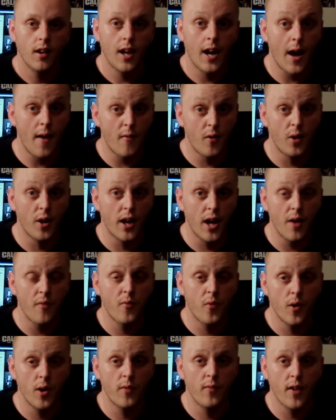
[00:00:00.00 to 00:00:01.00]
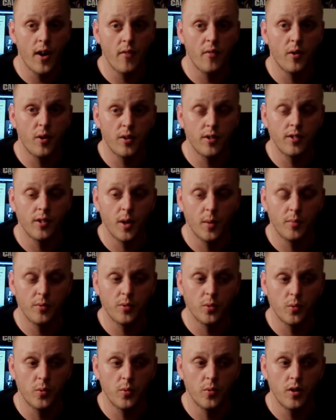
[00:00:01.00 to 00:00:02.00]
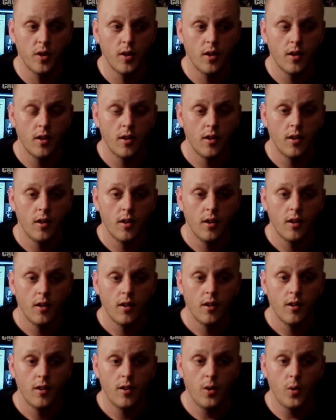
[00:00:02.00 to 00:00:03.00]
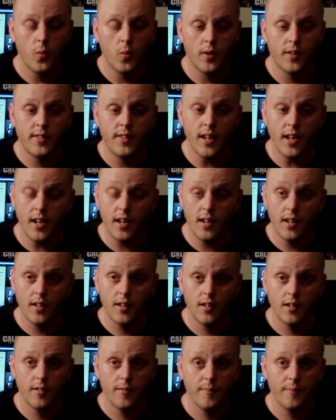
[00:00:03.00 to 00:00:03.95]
and I've only got 4,500 subs, so you would think